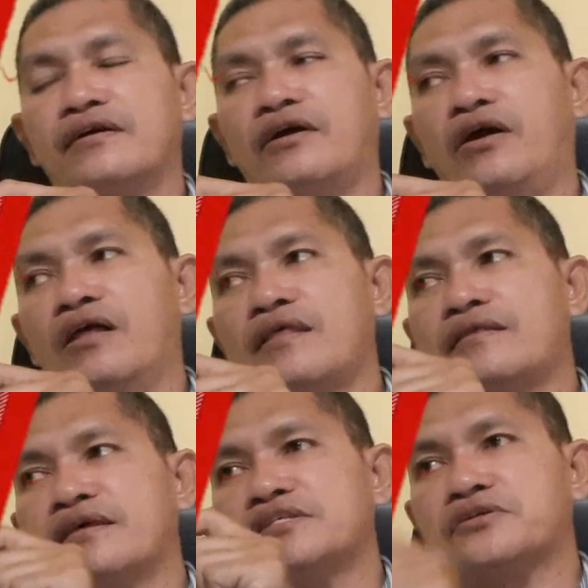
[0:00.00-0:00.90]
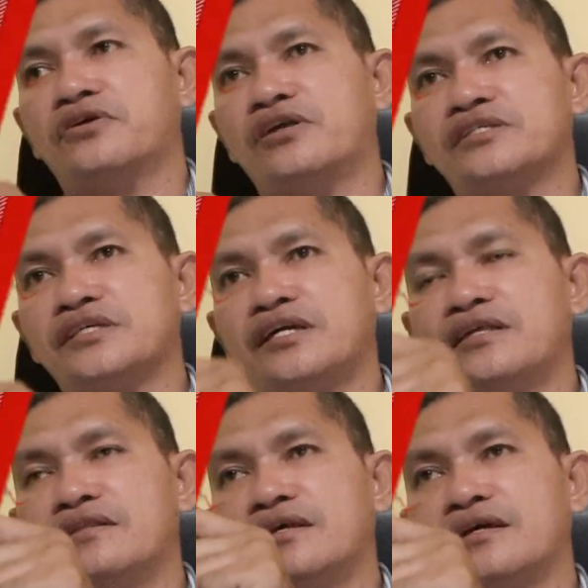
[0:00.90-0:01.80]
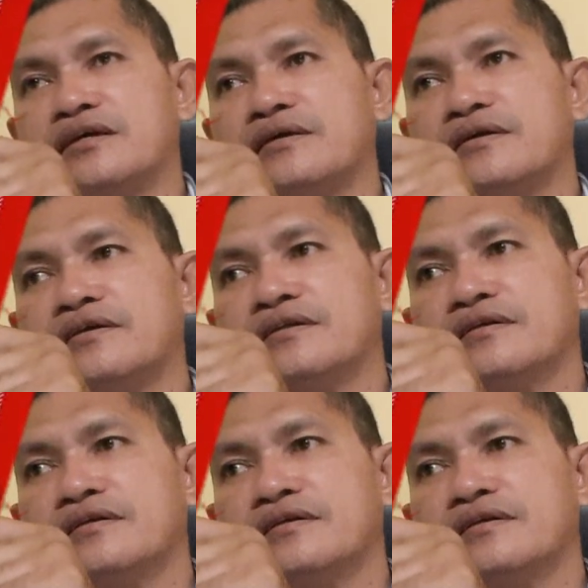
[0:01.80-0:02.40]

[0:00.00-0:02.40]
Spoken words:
All the scores in the